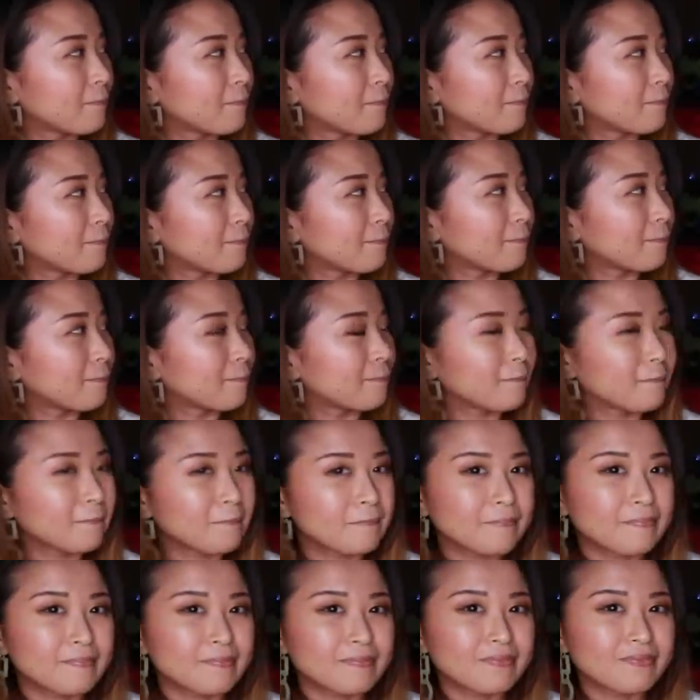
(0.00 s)

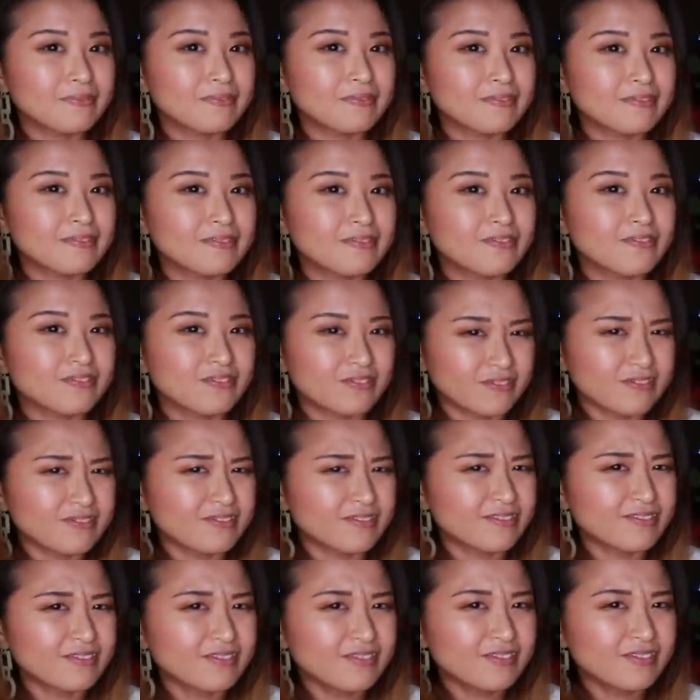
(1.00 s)

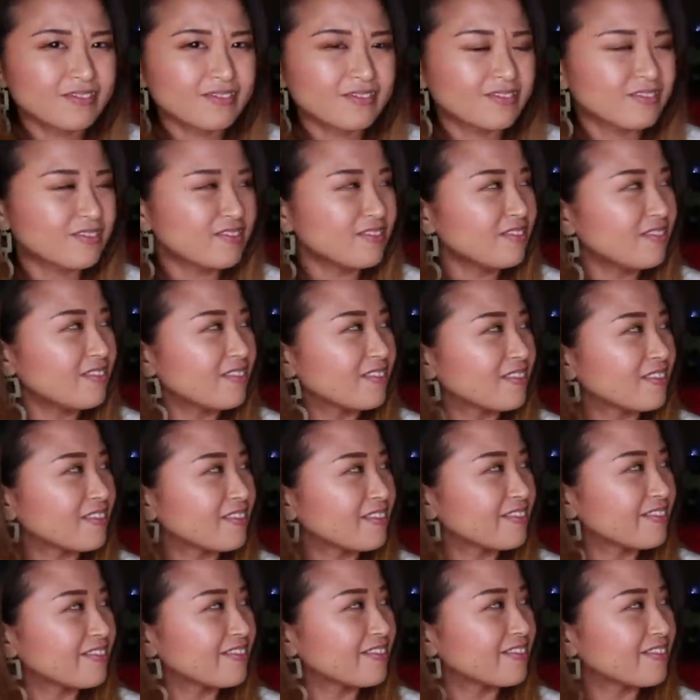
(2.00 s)

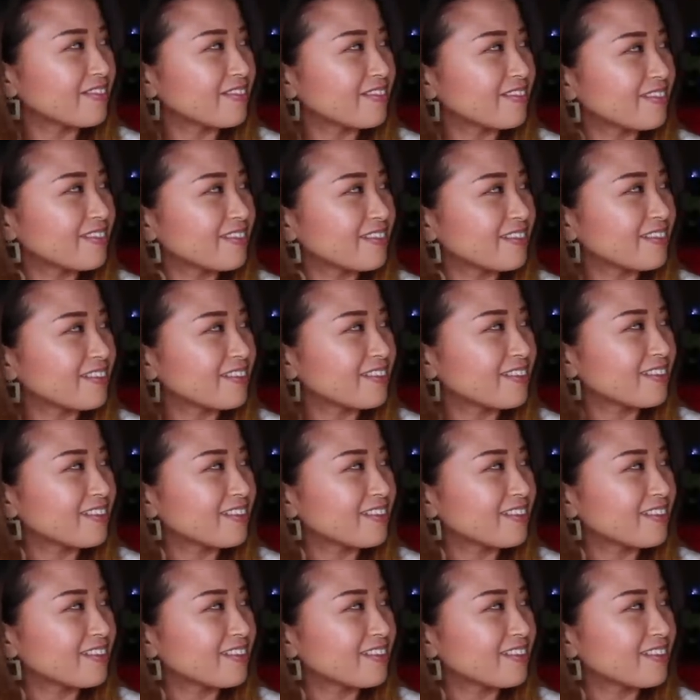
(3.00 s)
[no speech]